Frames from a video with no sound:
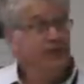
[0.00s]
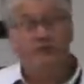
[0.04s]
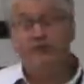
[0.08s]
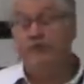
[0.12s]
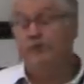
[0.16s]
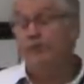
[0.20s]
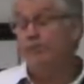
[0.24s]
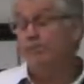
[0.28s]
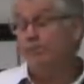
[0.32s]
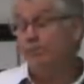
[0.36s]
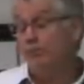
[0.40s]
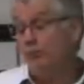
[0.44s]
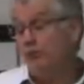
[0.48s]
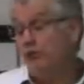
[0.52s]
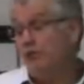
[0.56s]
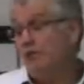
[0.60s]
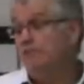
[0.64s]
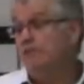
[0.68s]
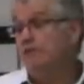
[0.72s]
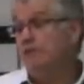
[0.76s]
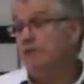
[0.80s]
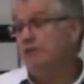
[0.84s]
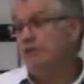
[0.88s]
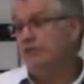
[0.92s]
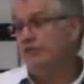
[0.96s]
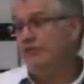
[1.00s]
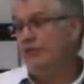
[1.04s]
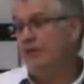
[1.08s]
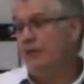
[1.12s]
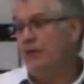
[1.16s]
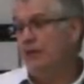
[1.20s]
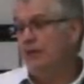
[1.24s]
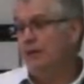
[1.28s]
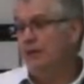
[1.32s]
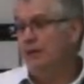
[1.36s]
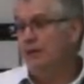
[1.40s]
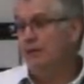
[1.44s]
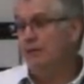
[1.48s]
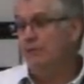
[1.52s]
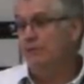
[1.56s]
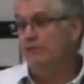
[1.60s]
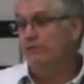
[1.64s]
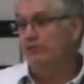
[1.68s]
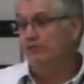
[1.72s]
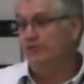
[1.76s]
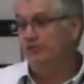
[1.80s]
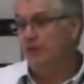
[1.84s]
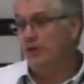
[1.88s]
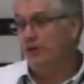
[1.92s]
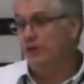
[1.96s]
is the prevalence then of
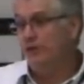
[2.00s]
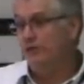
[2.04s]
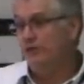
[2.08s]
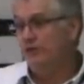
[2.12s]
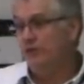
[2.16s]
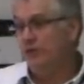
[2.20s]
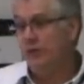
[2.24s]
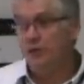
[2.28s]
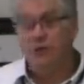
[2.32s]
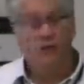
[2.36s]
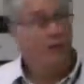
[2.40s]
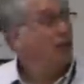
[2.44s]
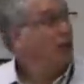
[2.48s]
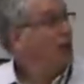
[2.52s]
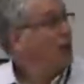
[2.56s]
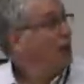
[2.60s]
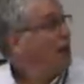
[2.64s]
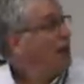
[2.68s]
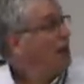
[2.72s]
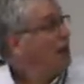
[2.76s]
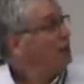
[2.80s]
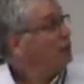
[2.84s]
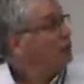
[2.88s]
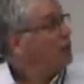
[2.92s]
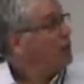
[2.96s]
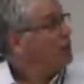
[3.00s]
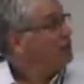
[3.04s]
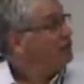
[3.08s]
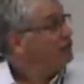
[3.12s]
stunting and